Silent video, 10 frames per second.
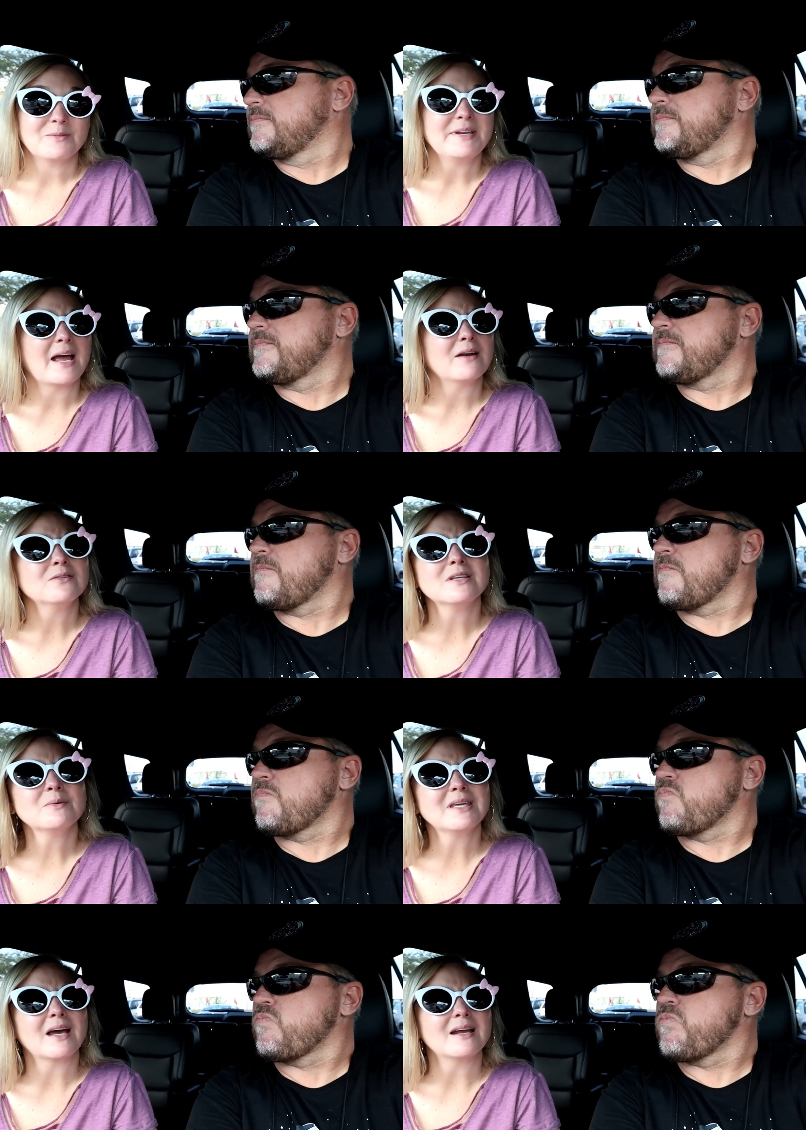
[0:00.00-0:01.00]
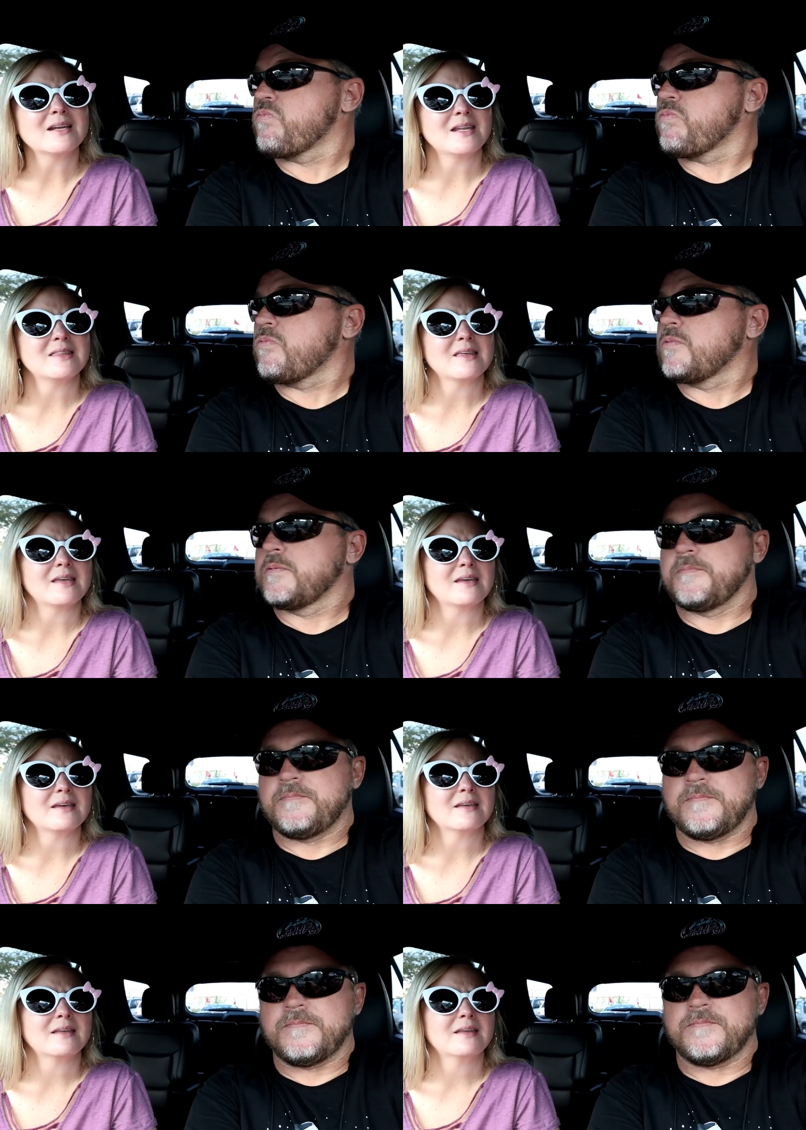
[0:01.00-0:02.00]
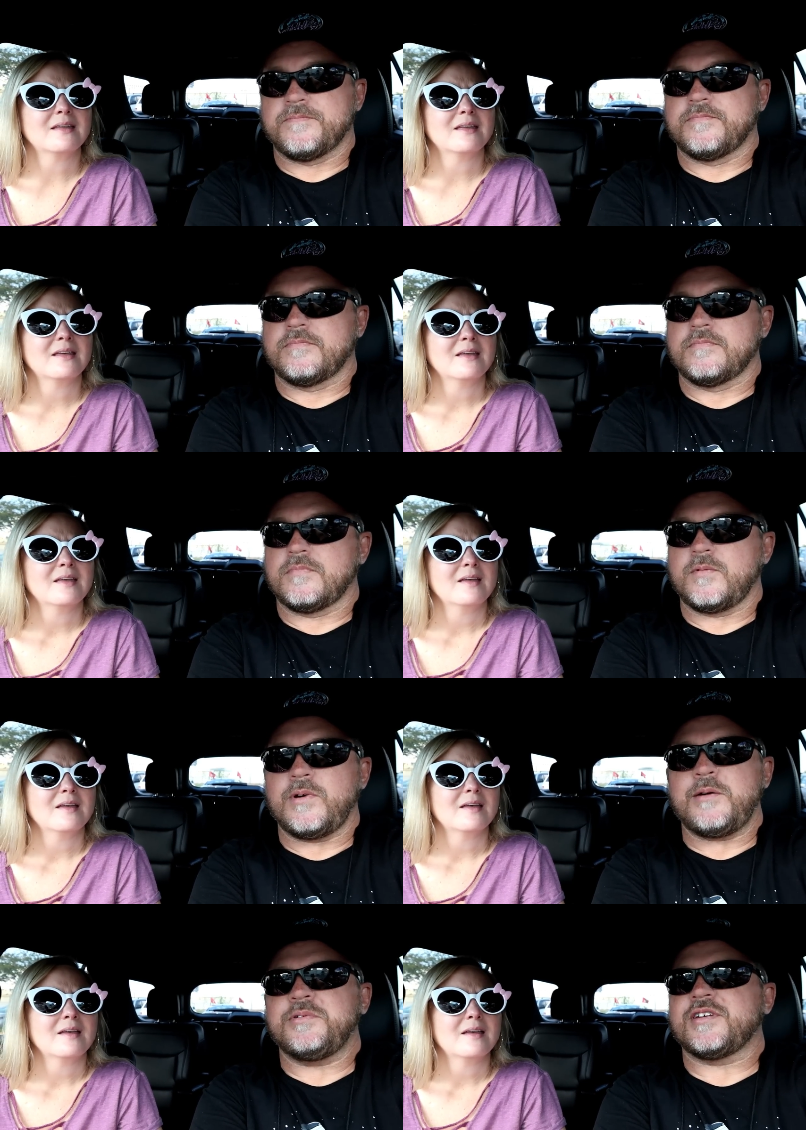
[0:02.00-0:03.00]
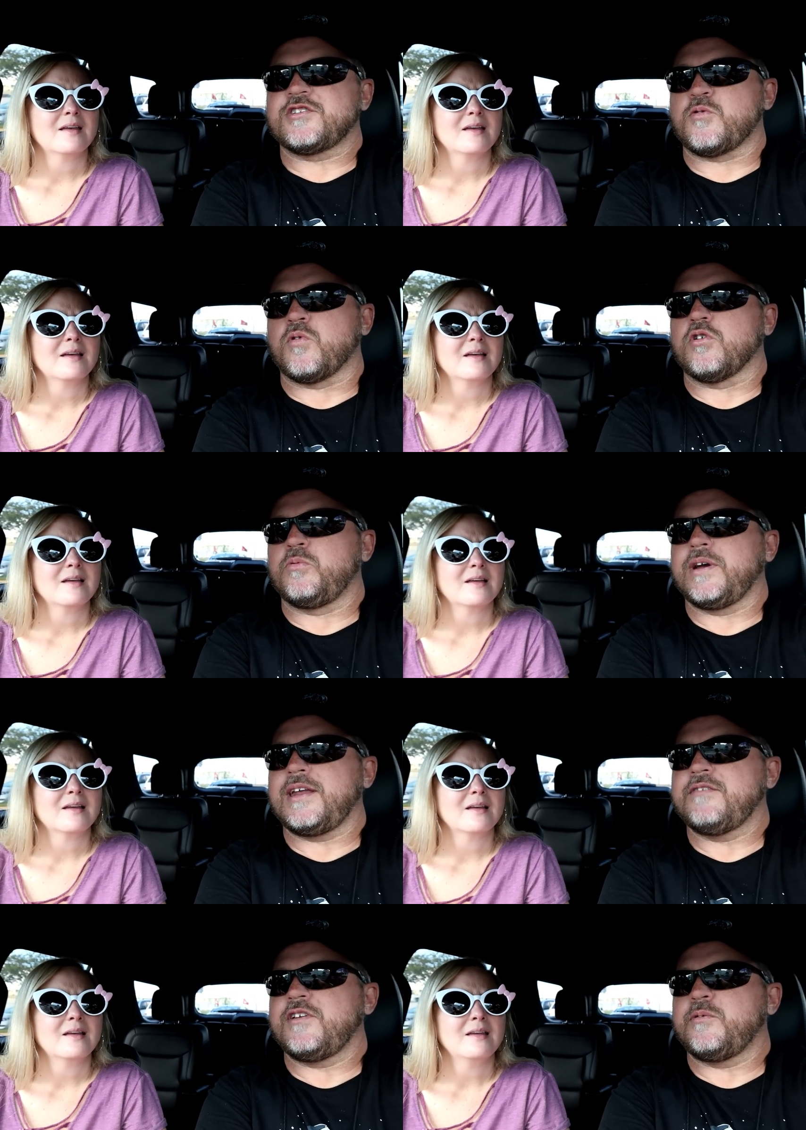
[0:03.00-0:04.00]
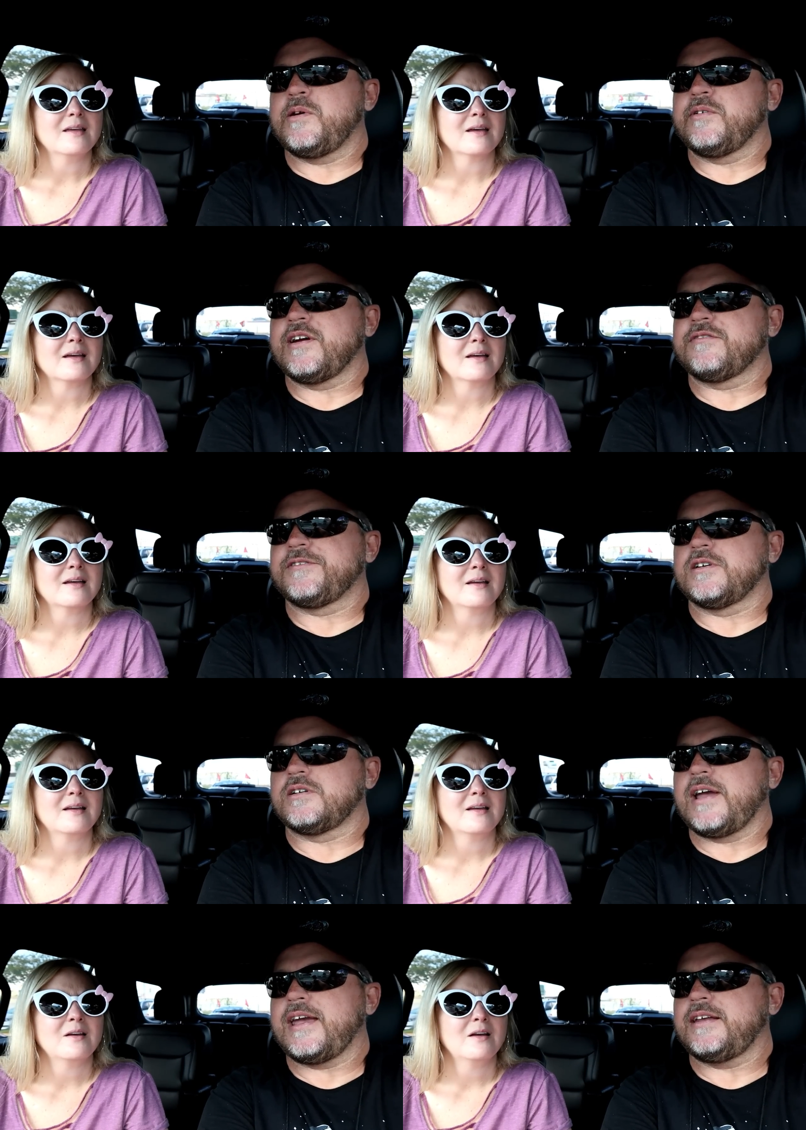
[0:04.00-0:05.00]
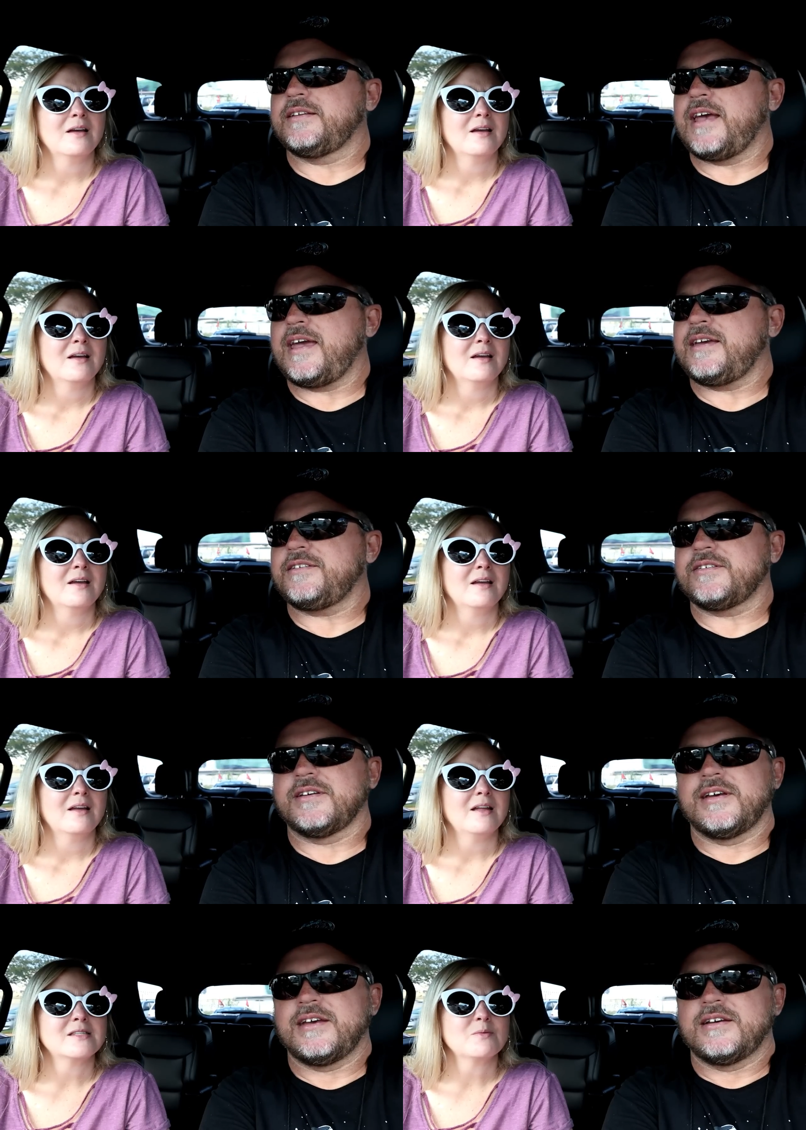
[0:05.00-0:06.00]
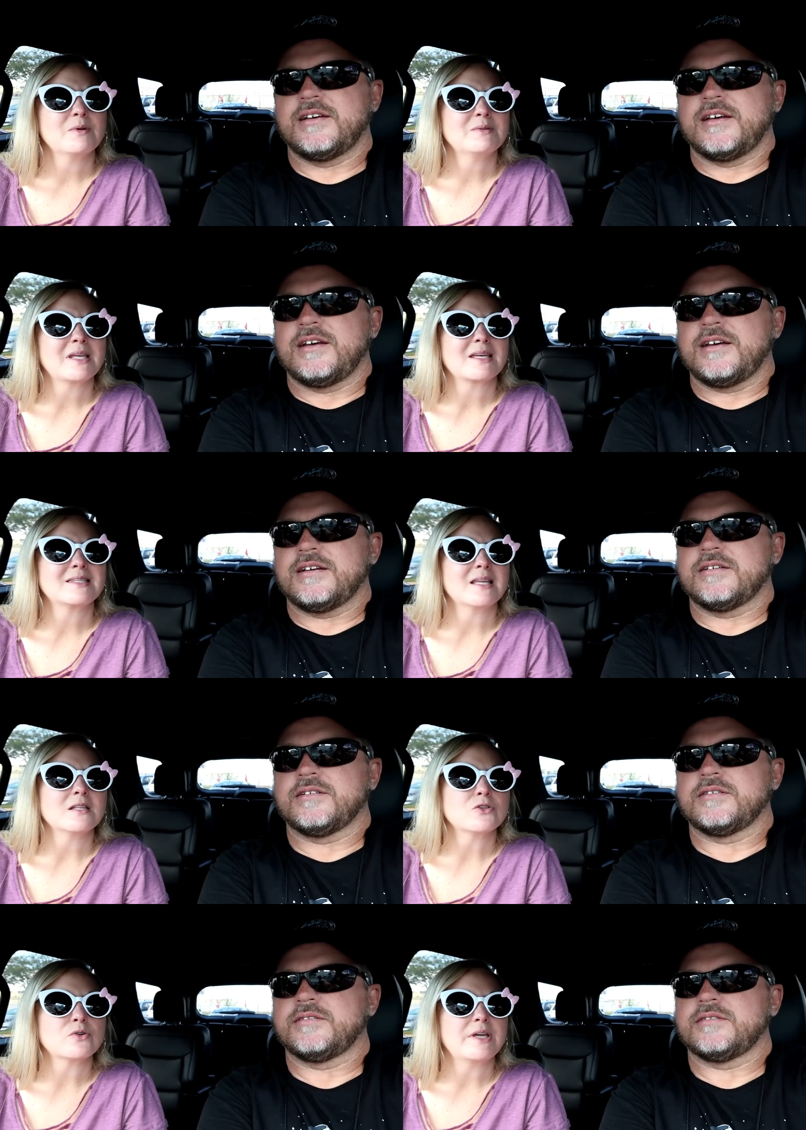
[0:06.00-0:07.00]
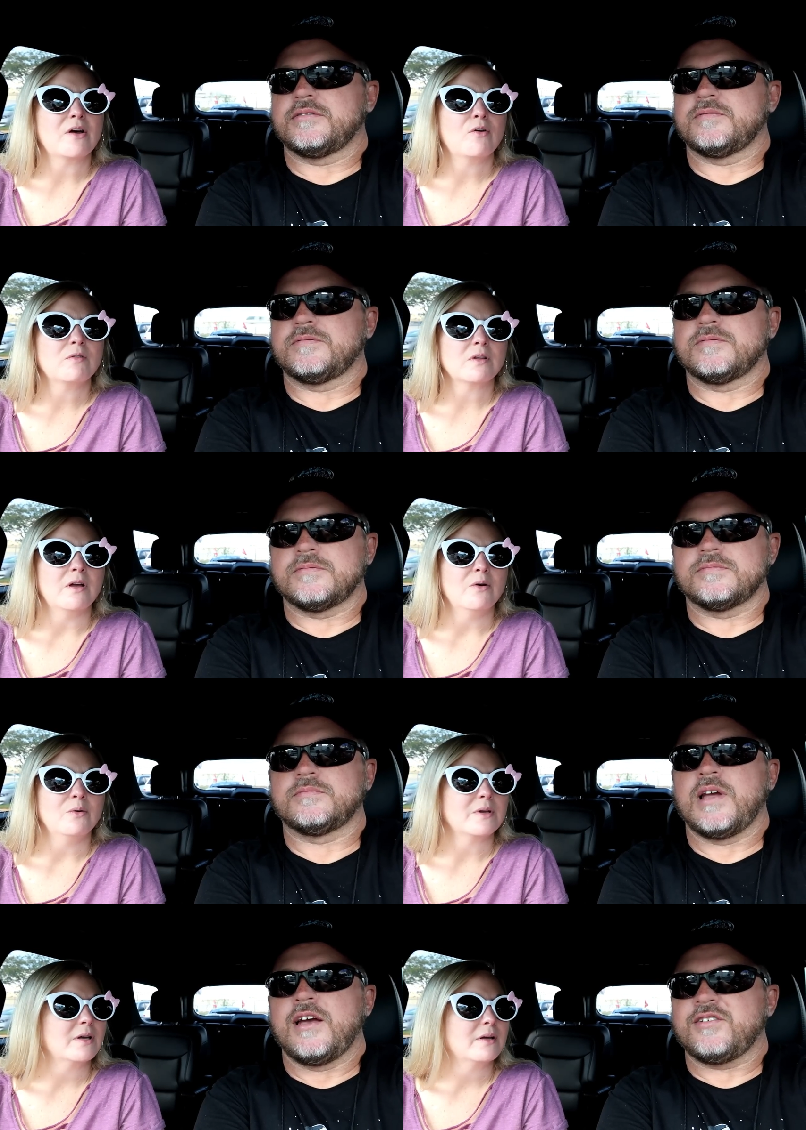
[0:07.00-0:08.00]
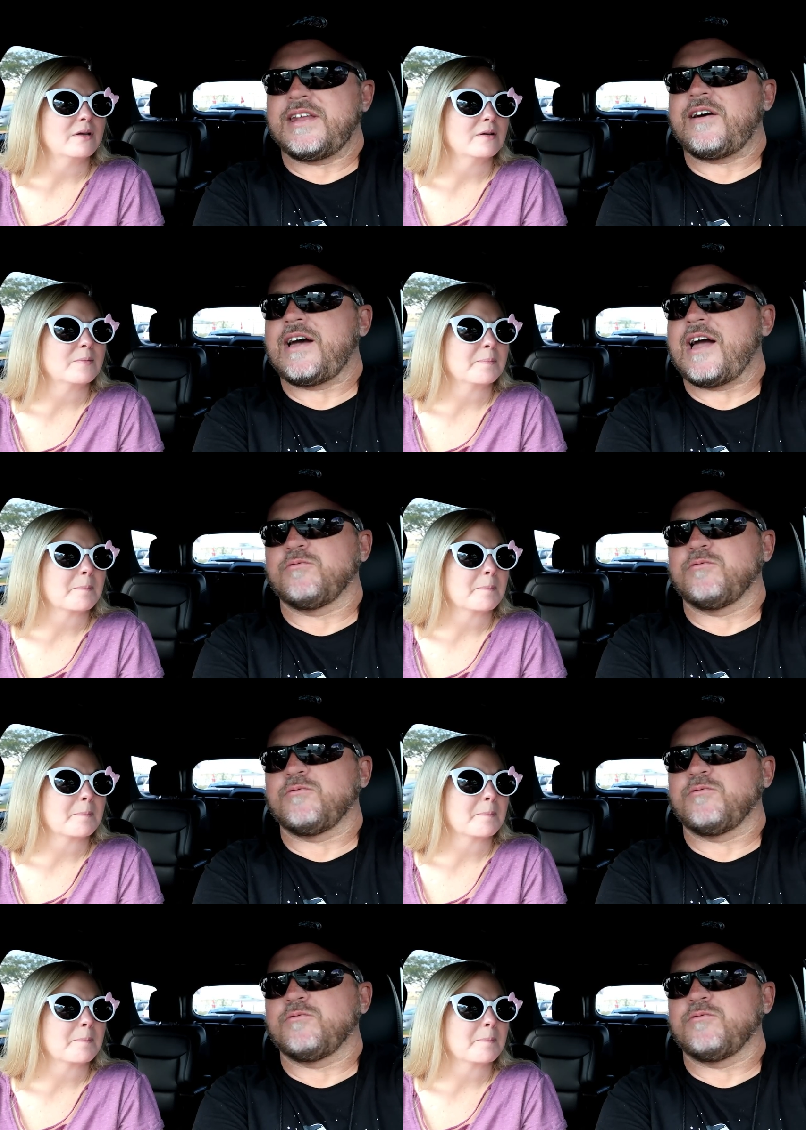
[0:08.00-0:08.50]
Speaker 1: We I don't think we got anything
Speaker 2: it was such a whirlwind, even though we yeah. were there for eight days.
Speaker 1: So it was like a sensory overload.
Speaker 2: So now I